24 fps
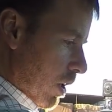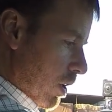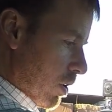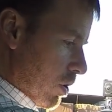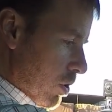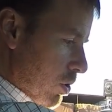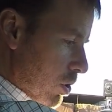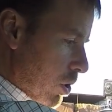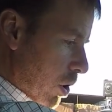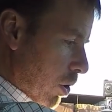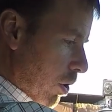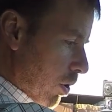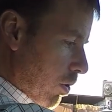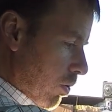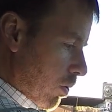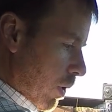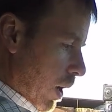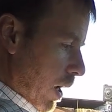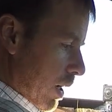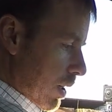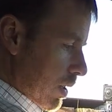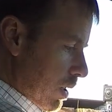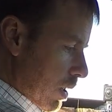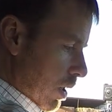You go to the
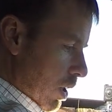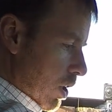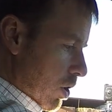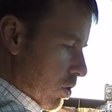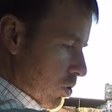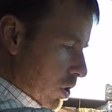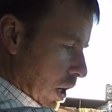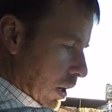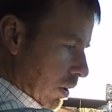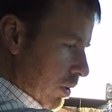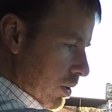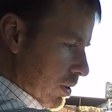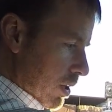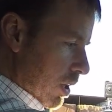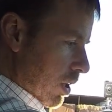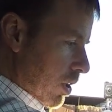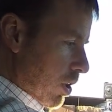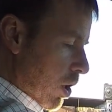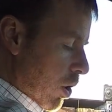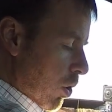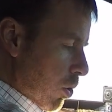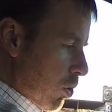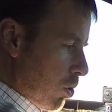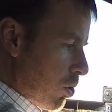right, trailer is going to
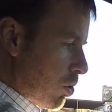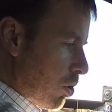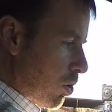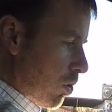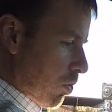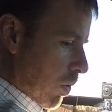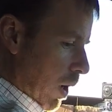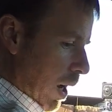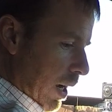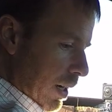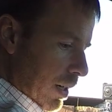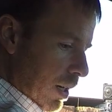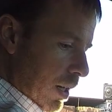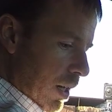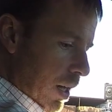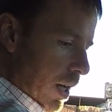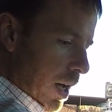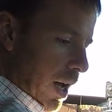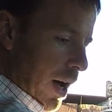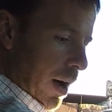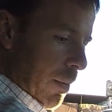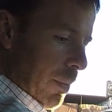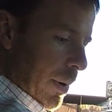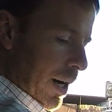go to the right.
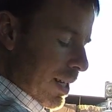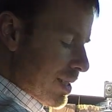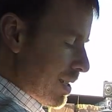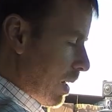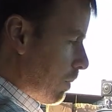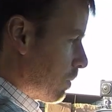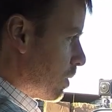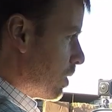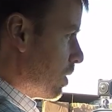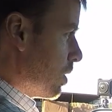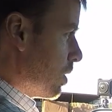But it's up to